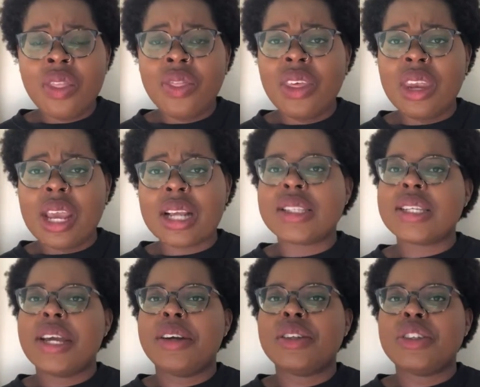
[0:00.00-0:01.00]
the next
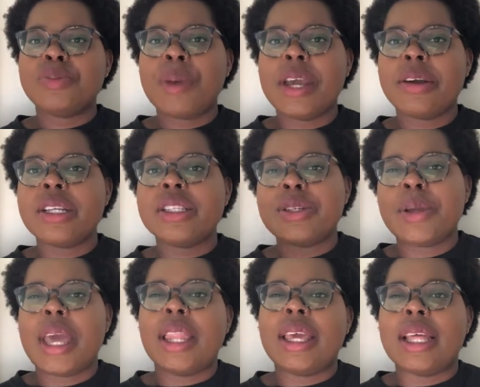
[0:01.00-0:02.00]
character's parents, you
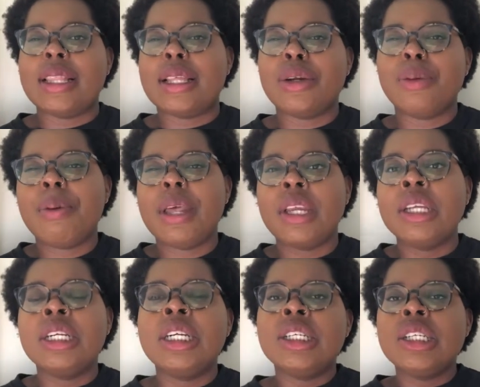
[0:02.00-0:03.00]
get like a little bit
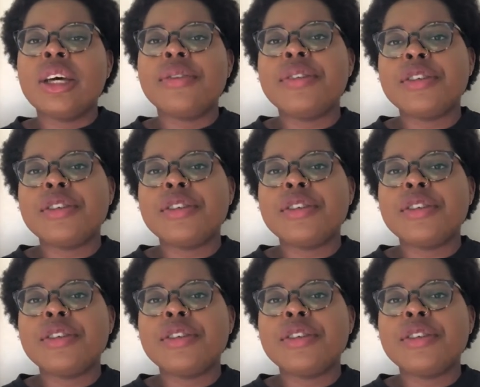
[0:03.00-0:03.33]
of